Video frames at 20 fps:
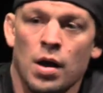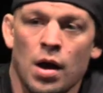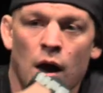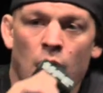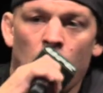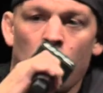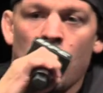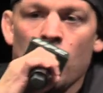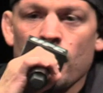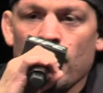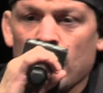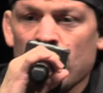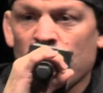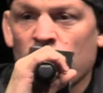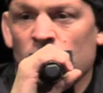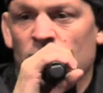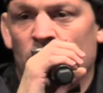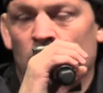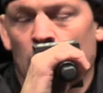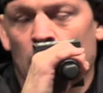
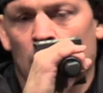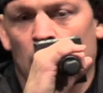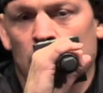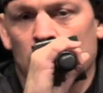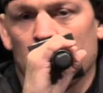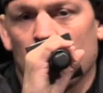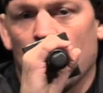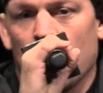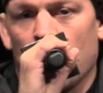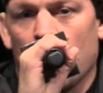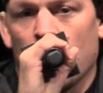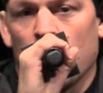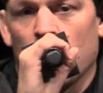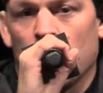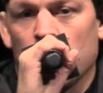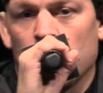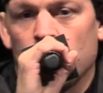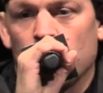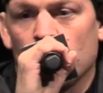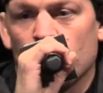
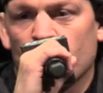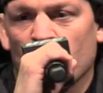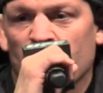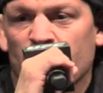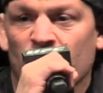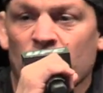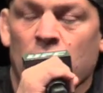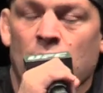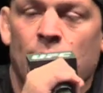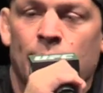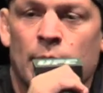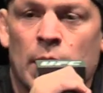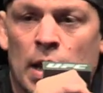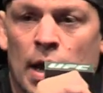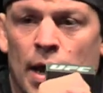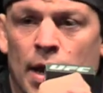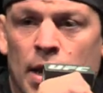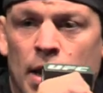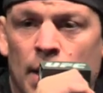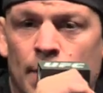The nutrition company
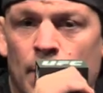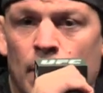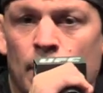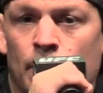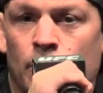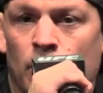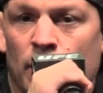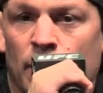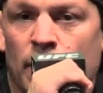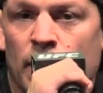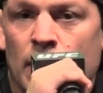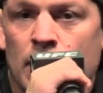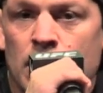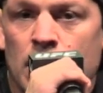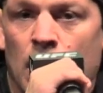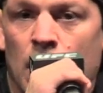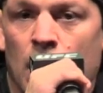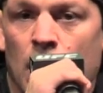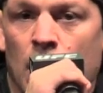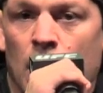I came up with is
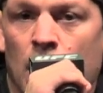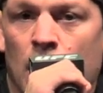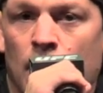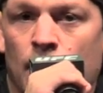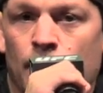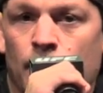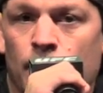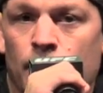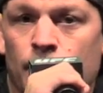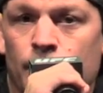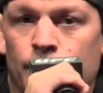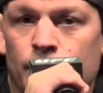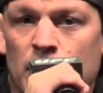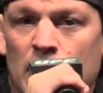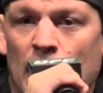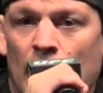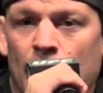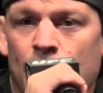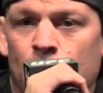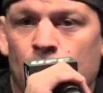
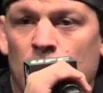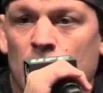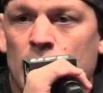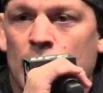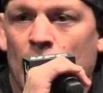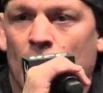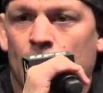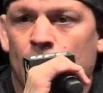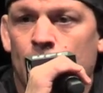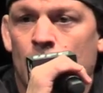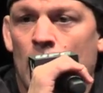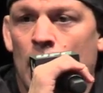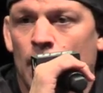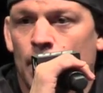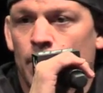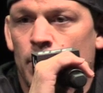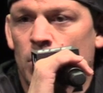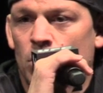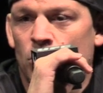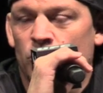Game
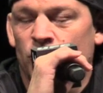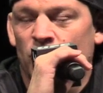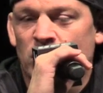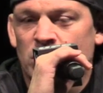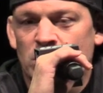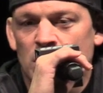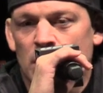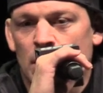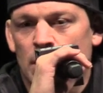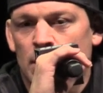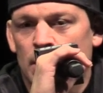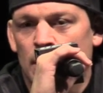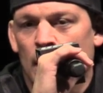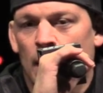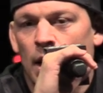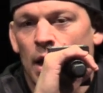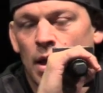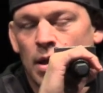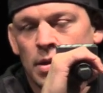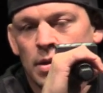Up Nutrition.
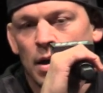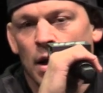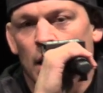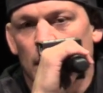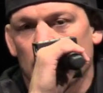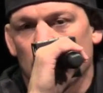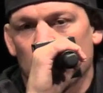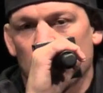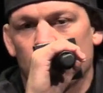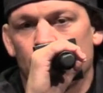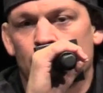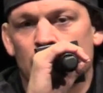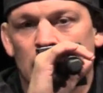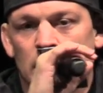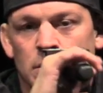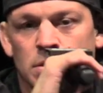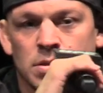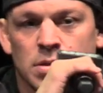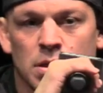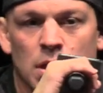It's not
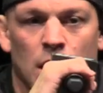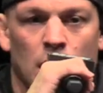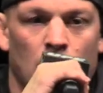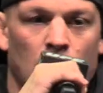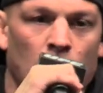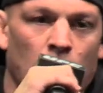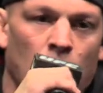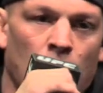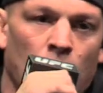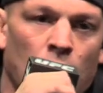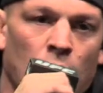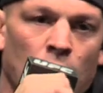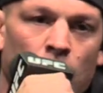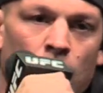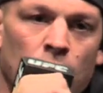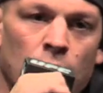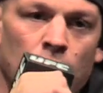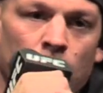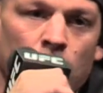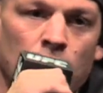cannabis.
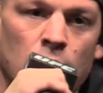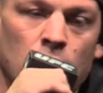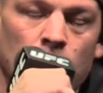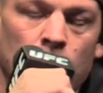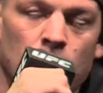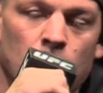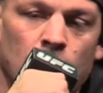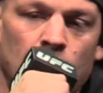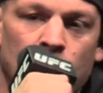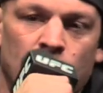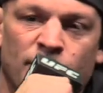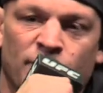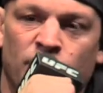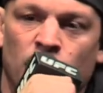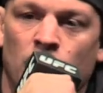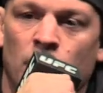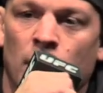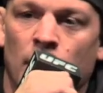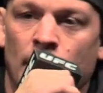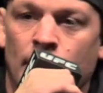It's
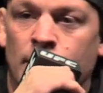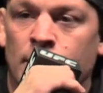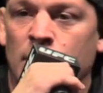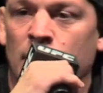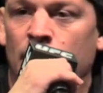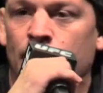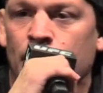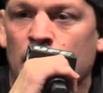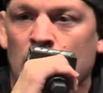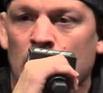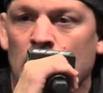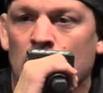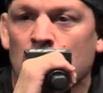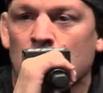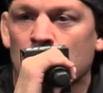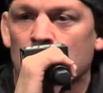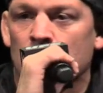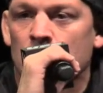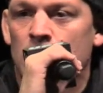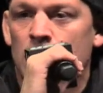
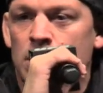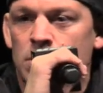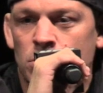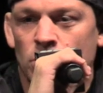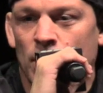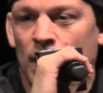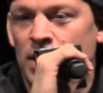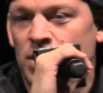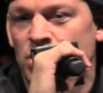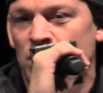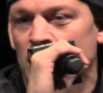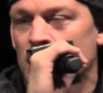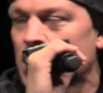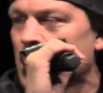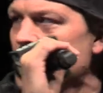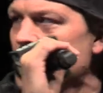CBD. So that shit's